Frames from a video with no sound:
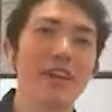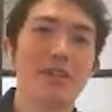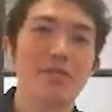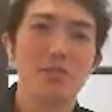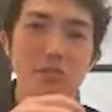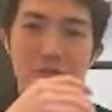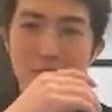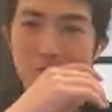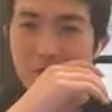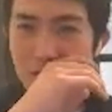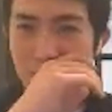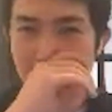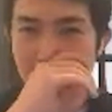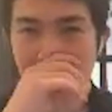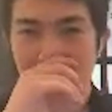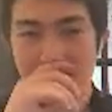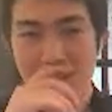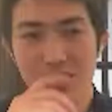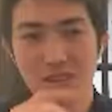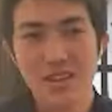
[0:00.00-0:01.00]
I worked with
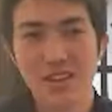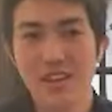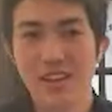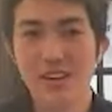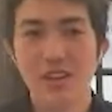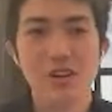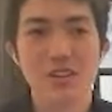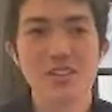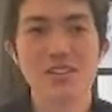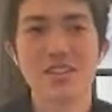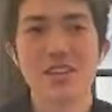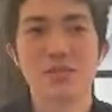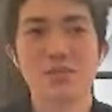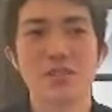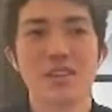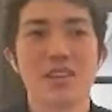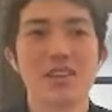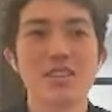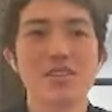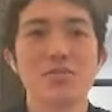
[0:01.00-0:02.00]
Redshift and like all this types
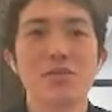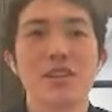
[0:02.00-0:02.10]
of things.